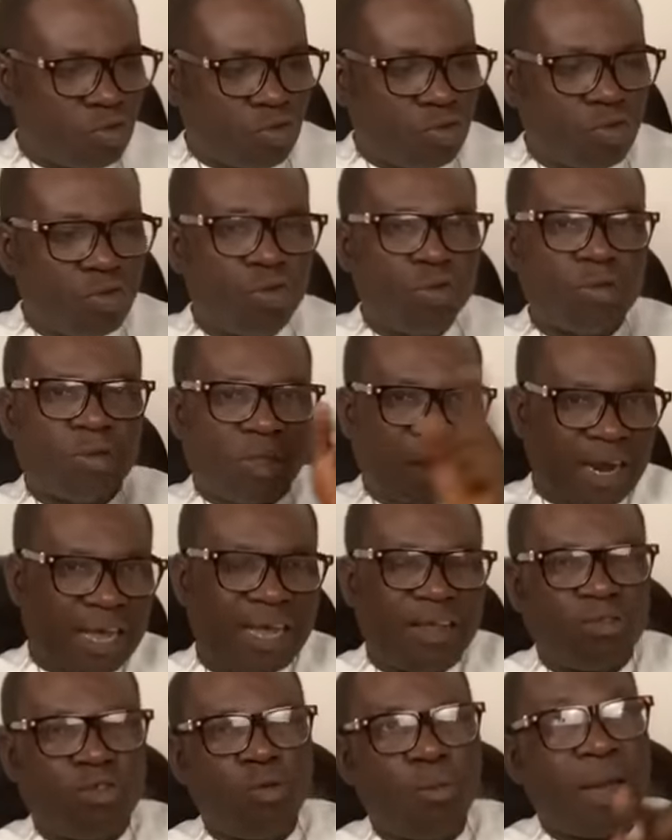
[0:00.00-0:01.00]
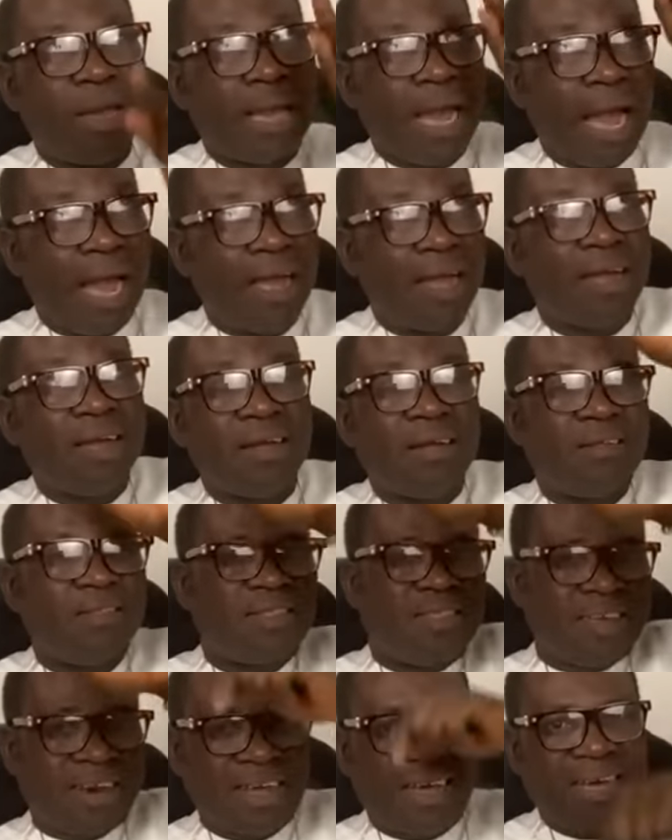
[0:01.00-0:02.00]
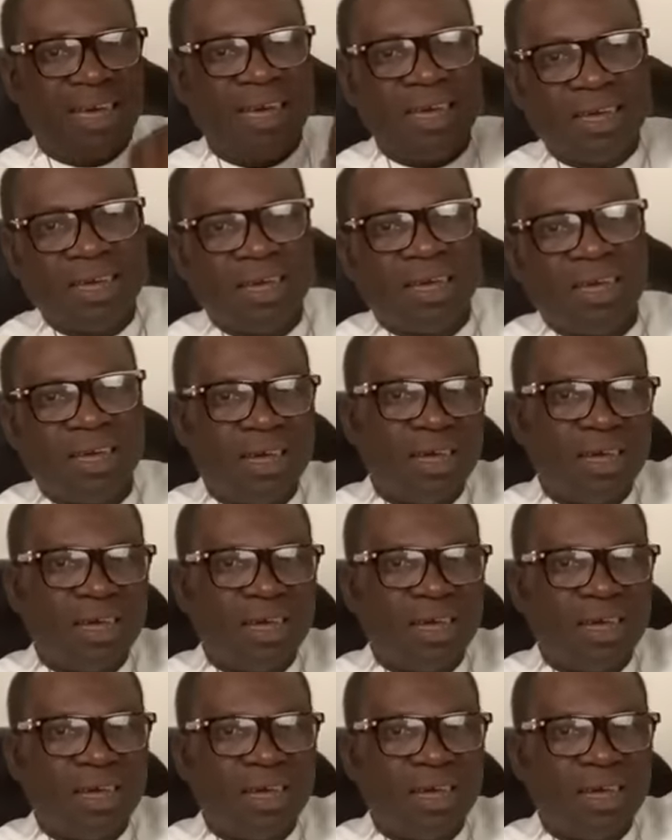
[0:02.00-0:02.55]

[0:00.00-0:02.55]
2 3 do benya three